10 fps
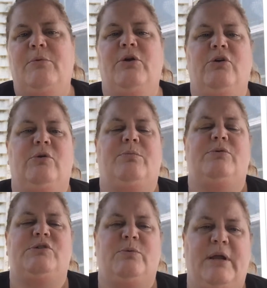Are you going to
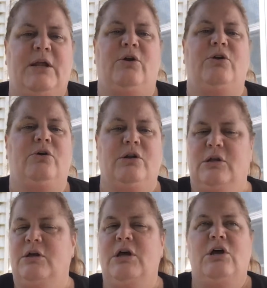persuade? Are you going
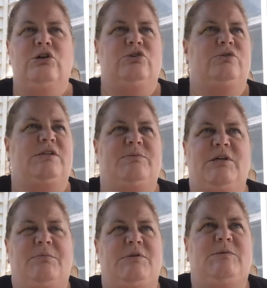to do some
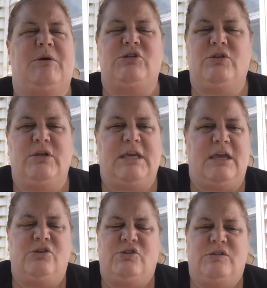type of special
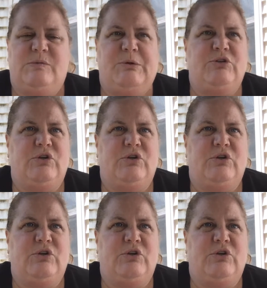occasion speech?